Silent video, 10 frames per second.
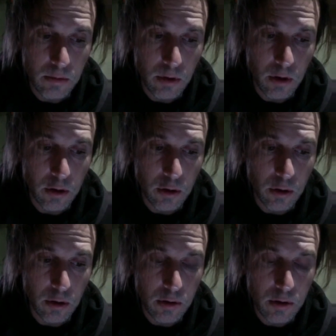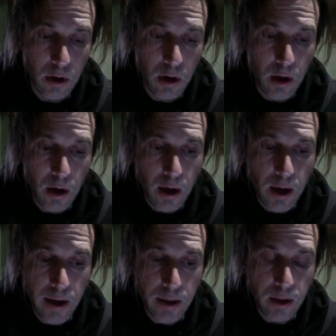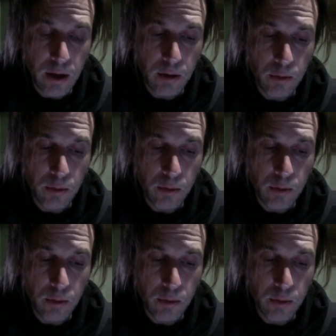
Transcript: all adults. And then